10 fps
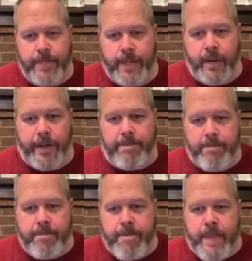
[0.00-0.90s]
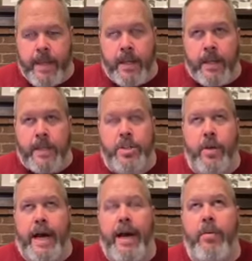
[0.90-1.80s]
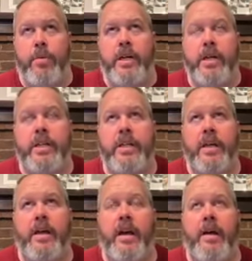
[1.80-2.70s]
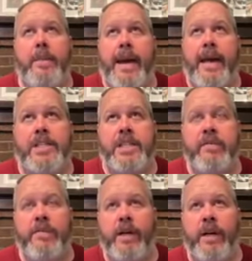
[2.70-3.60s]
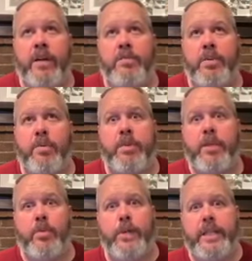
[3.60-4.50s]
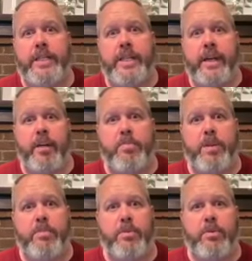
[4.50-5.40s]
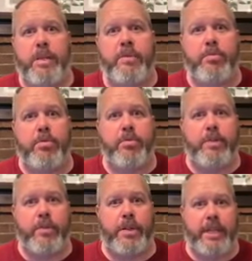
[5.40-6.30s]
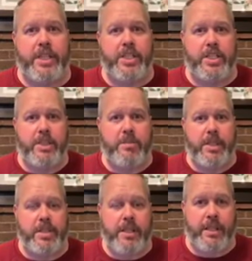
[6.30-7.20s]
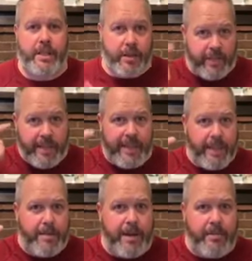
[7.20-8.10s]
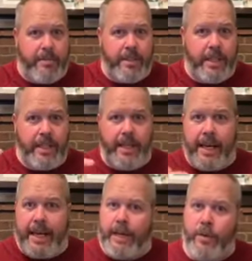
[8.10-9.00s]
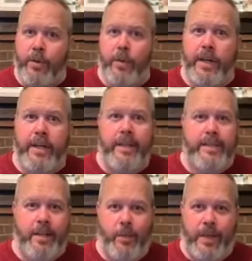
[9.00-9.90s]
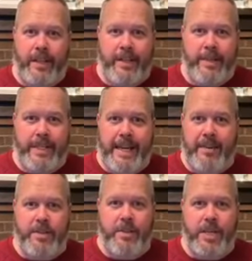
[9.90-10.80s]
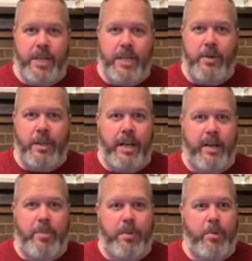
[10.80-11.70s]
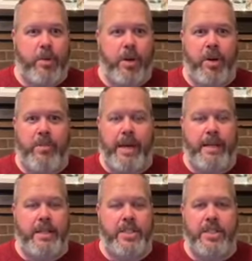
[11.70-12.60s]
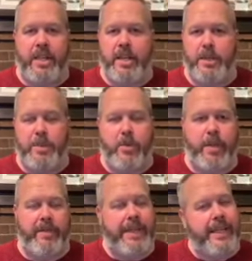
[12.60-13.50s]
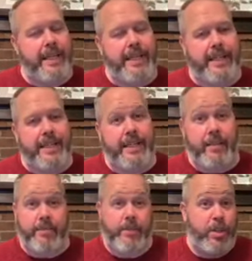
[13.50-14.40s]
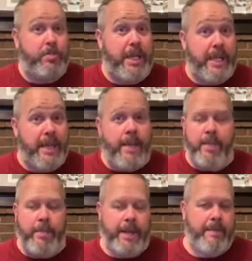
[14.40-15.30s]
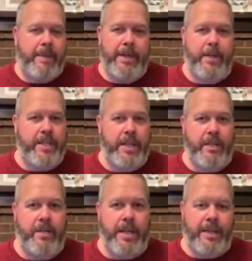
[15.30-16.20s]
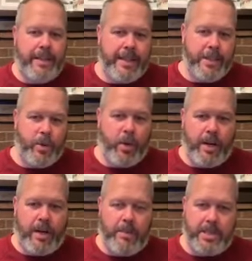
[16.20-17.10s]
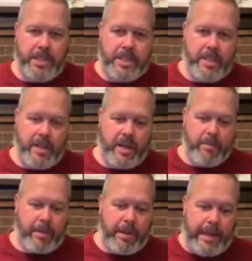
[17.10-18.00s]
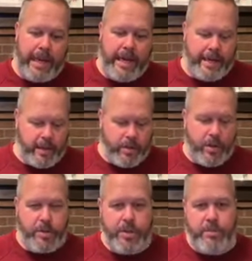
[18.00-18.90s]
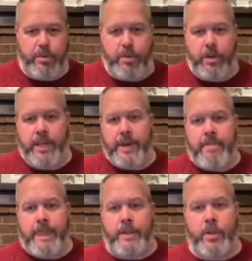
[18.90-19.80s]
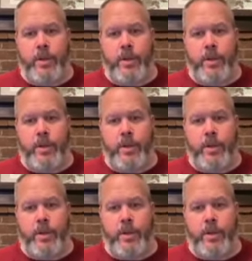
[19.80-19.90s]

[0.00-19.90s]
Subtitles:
All right. So how would asking for help or being willing to help people improve your relationship that you're thinking about? Again, I don't know what it is. I don't want to limit down to, you know, a lot of people will automatically just think husband and wife, and it could be, but I'm here to tell you that these core competencies apply across the board. And so